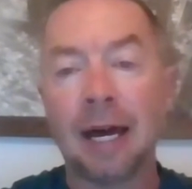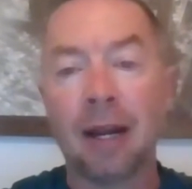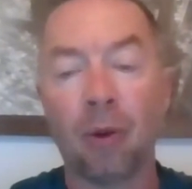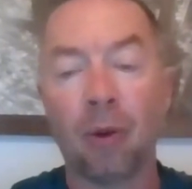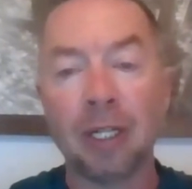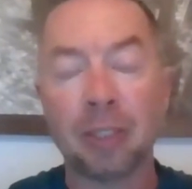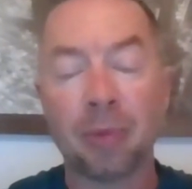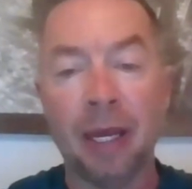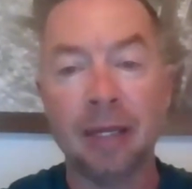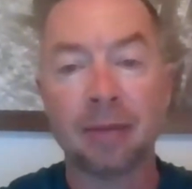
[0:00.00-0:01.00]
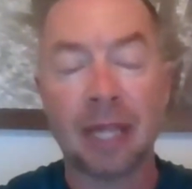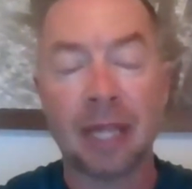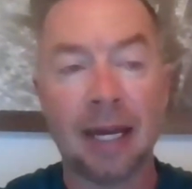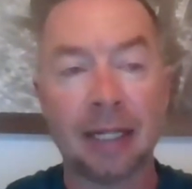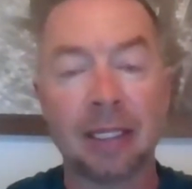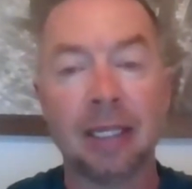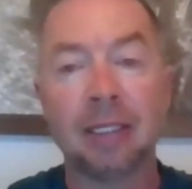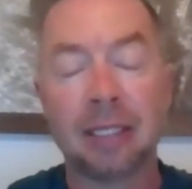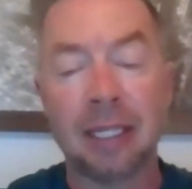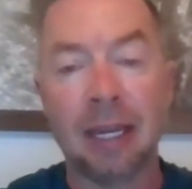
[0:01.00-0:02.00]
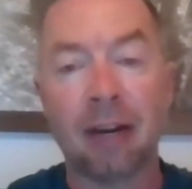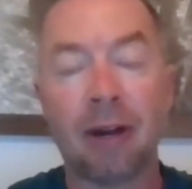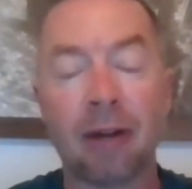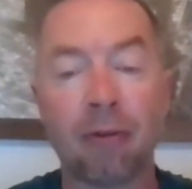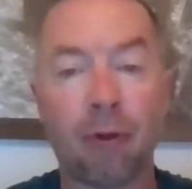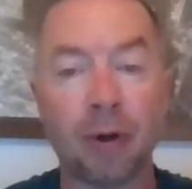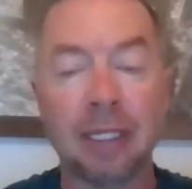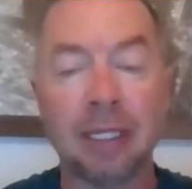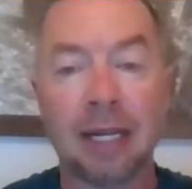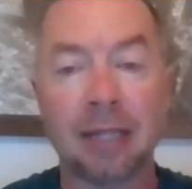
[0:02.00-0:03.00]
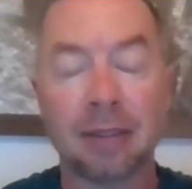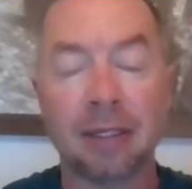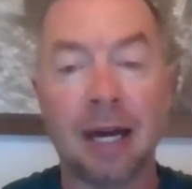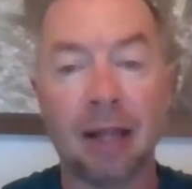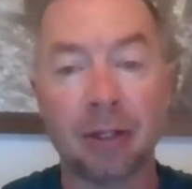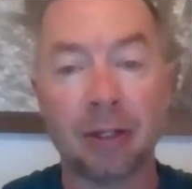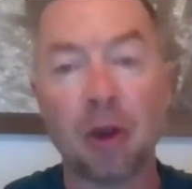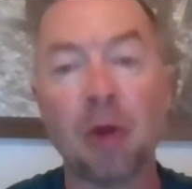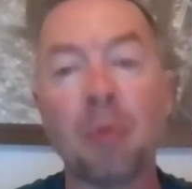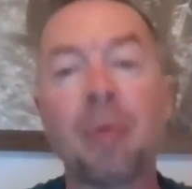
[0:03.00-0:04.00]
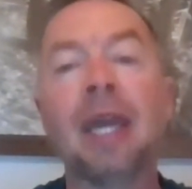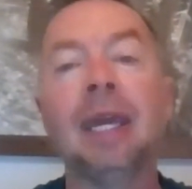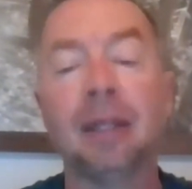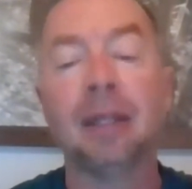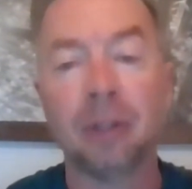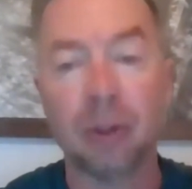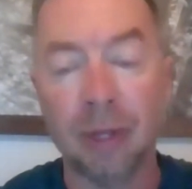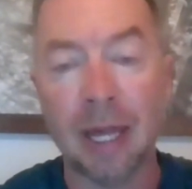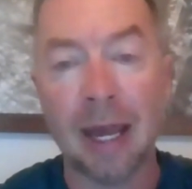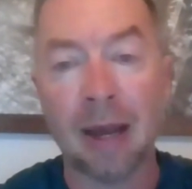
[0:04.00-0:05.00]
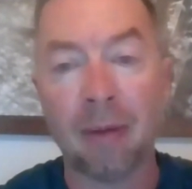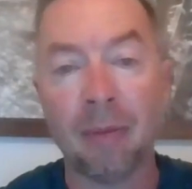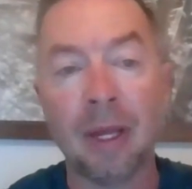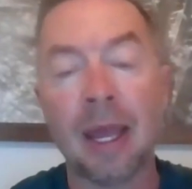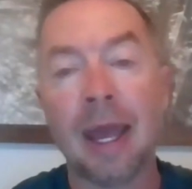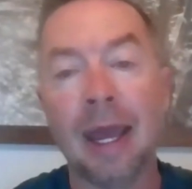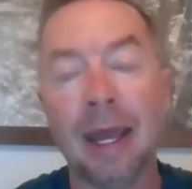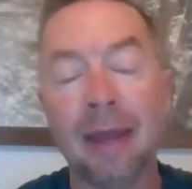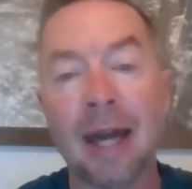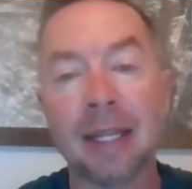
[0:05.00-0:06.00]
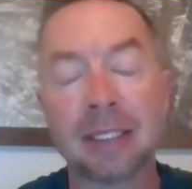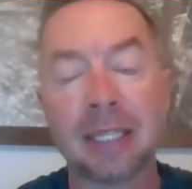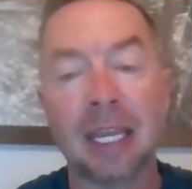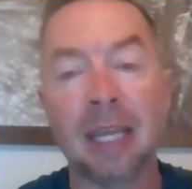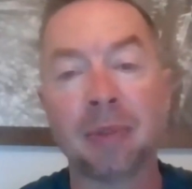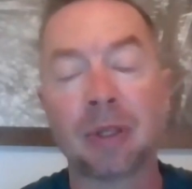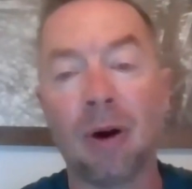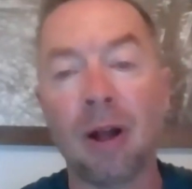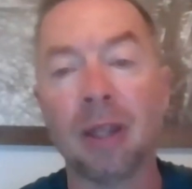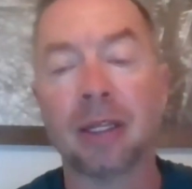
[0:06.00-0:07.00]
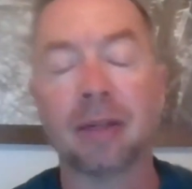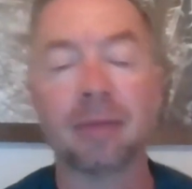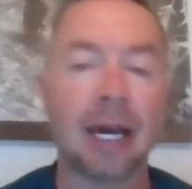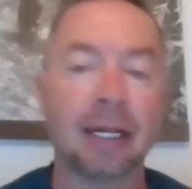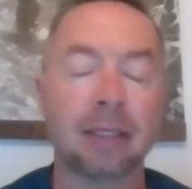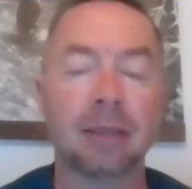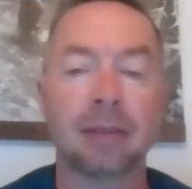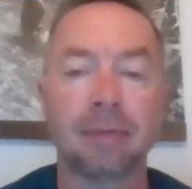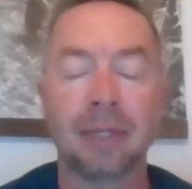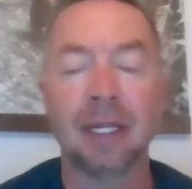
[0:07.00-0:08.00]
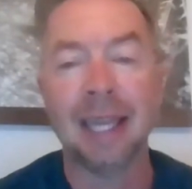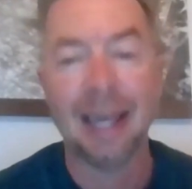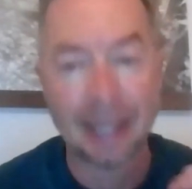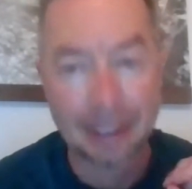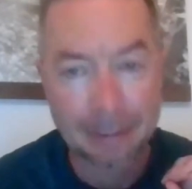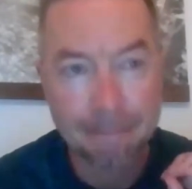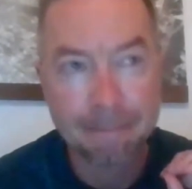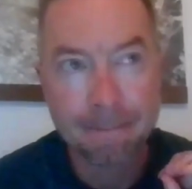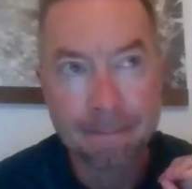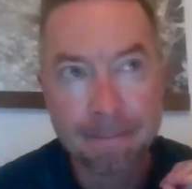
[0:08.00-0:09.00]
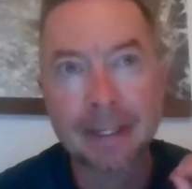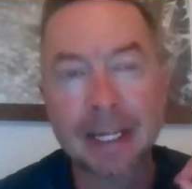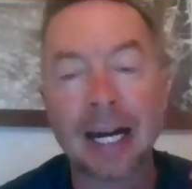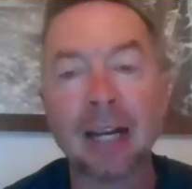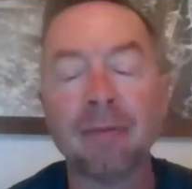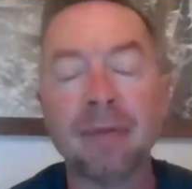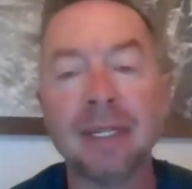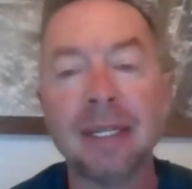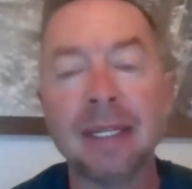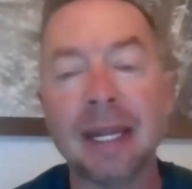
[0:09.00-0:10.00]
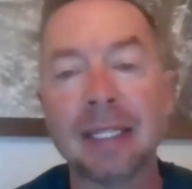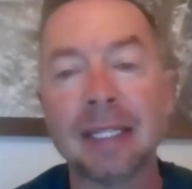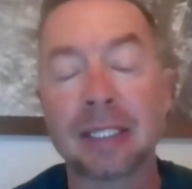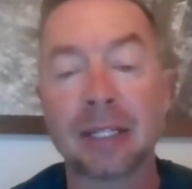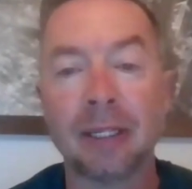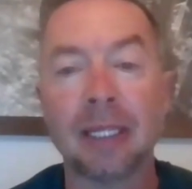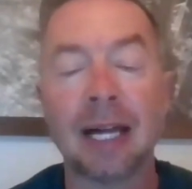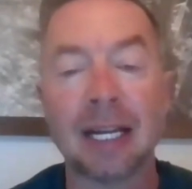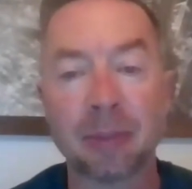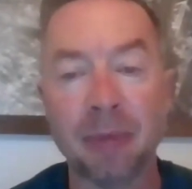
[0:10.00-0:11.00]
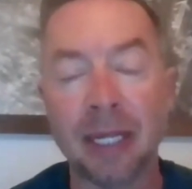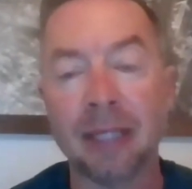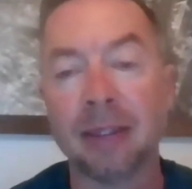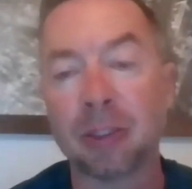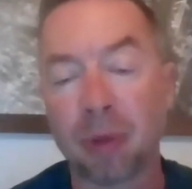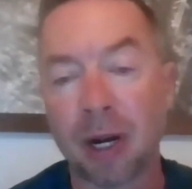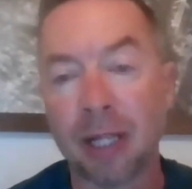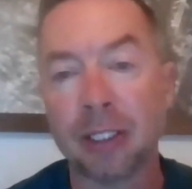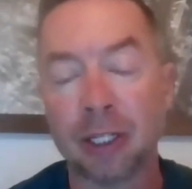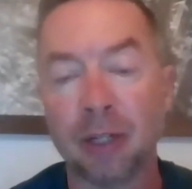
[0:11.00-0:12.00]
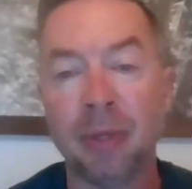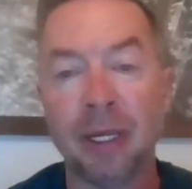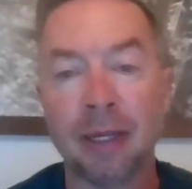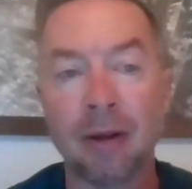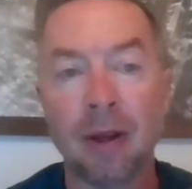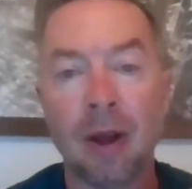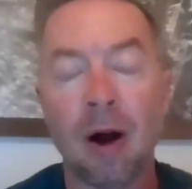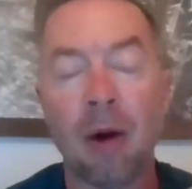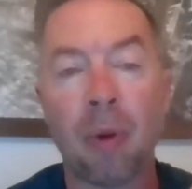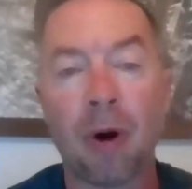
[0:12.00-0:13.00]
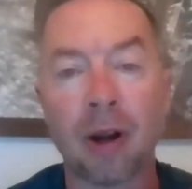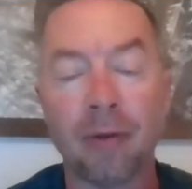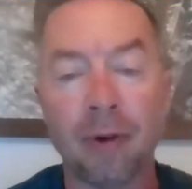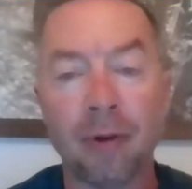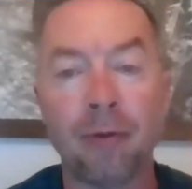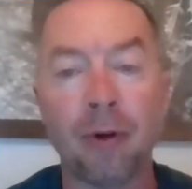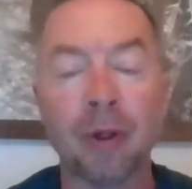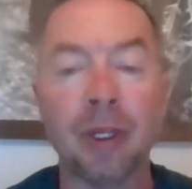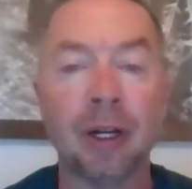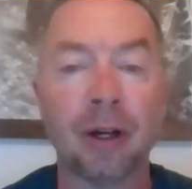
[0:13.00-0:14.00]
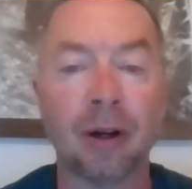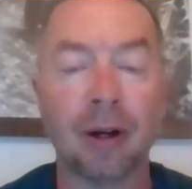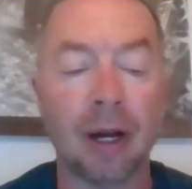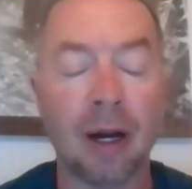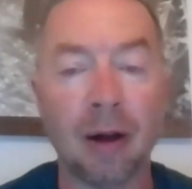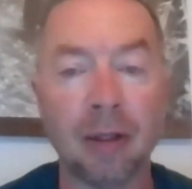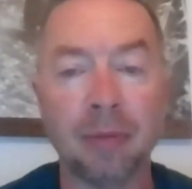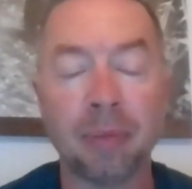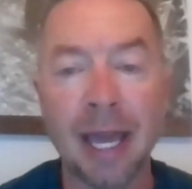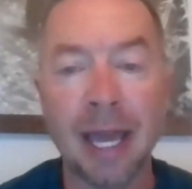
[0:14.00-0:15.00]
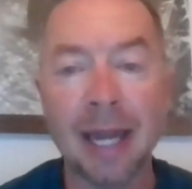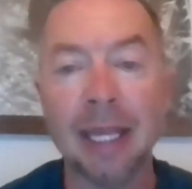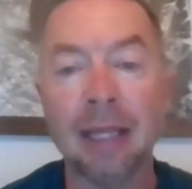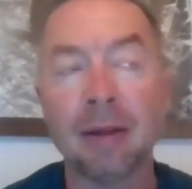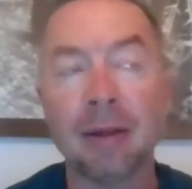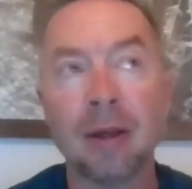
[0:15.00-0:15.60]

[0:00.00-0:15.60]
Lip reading: not otherwise pay income taxes, to get around $14,000 paid to them, and that escapes all income taxes. Again, kind of not necessarily last minute. This probably should have been a part of a full year planning,